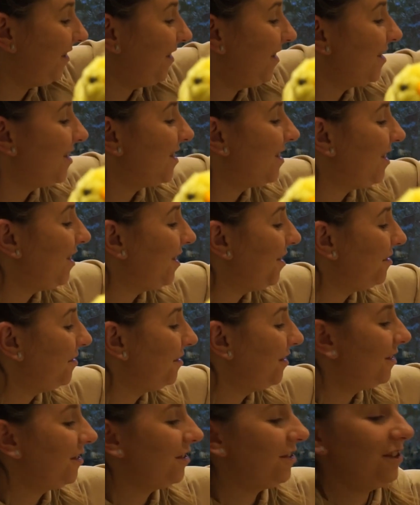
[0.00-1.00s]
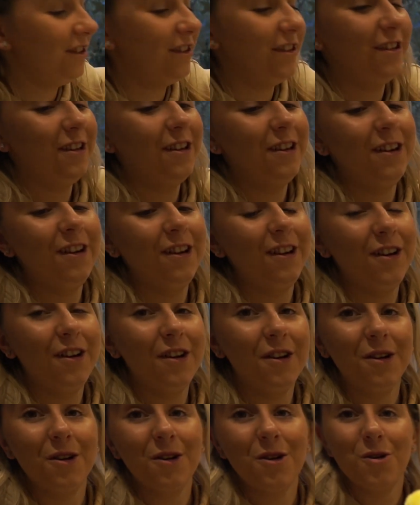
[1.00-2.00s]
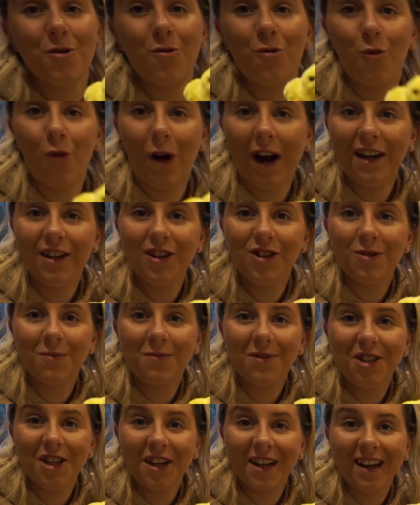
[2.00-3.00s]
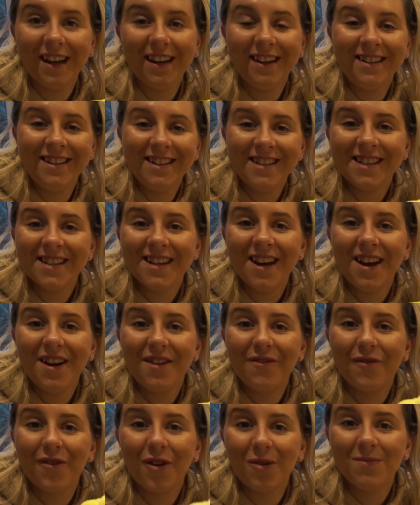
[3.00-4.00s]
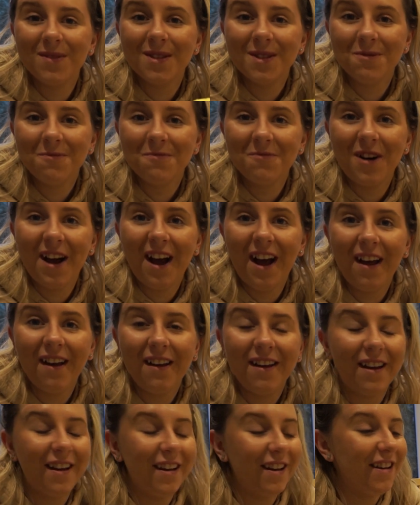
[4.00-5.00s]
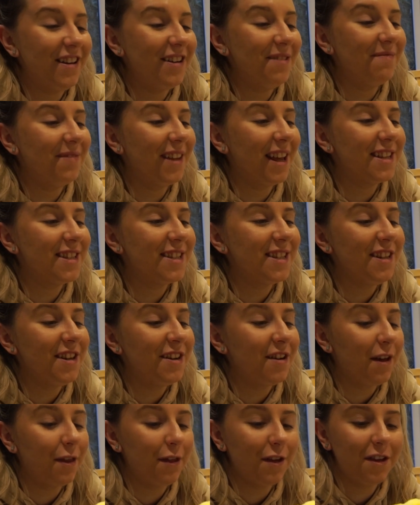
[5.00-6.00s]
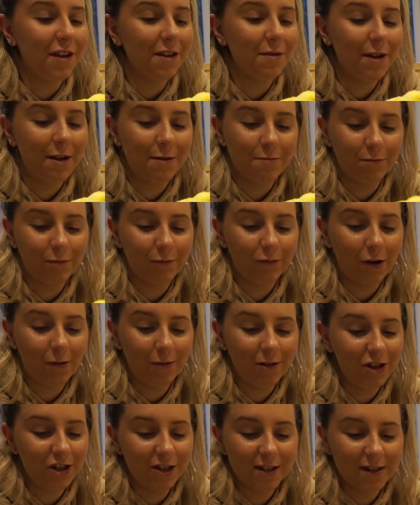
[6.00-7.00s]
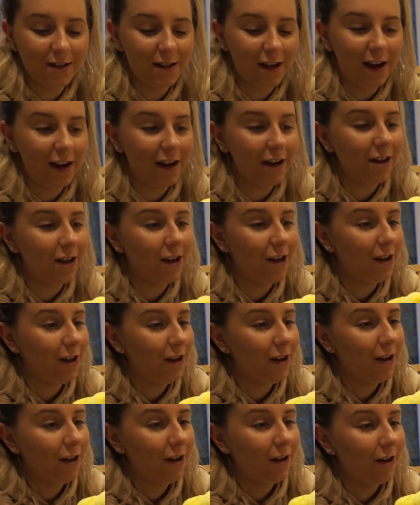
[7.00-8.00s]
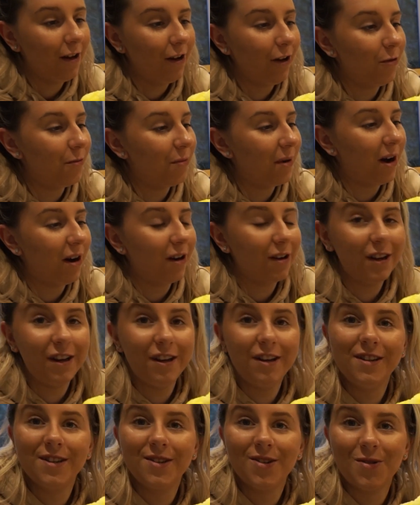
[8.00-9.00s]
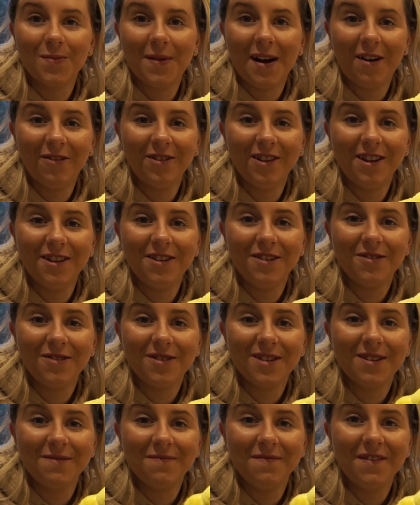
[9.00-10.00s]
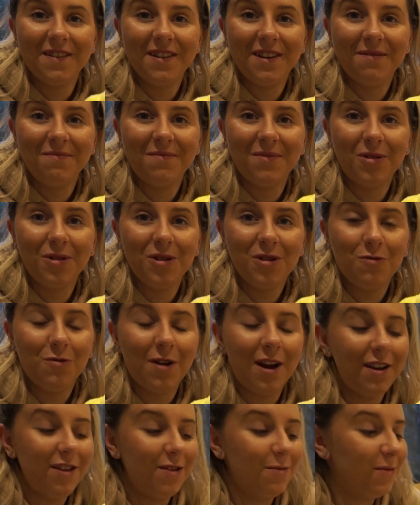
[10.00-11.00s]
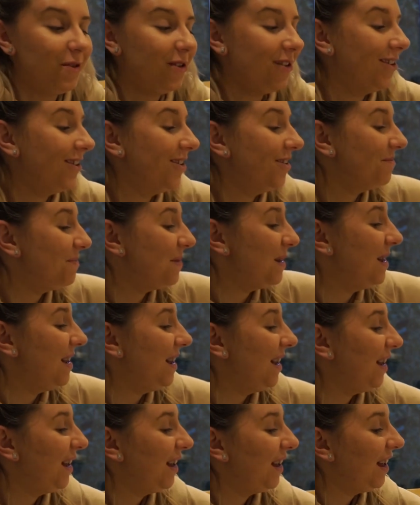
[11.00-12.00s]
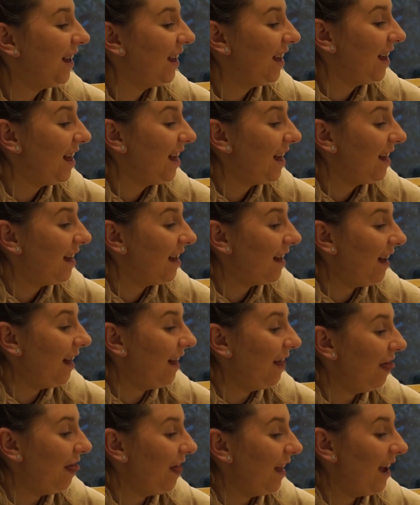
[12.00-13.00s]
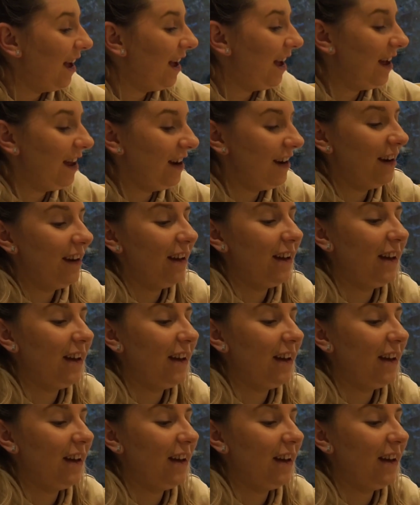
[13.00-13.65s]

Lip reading: these two little wind-up chickens from somewhere last year. I think it probably just like Home Bargains or Poundland or something, but you wind them up and then,